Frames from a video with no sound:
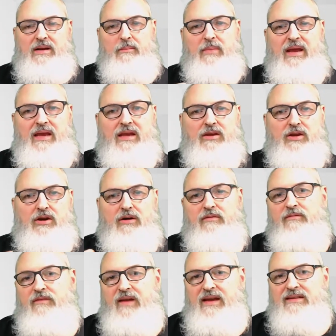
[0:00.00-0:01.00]
making your
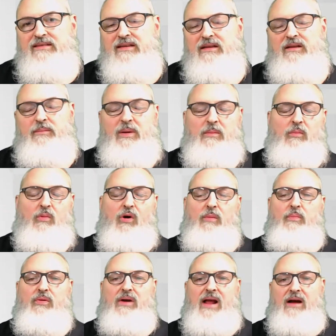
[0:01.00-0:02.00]
face a little bit more
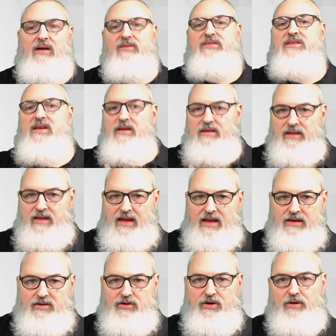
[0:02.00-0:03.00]
pronounced
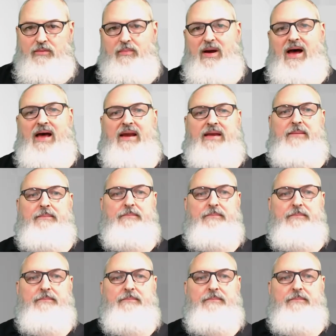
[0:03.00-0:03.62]
than your body.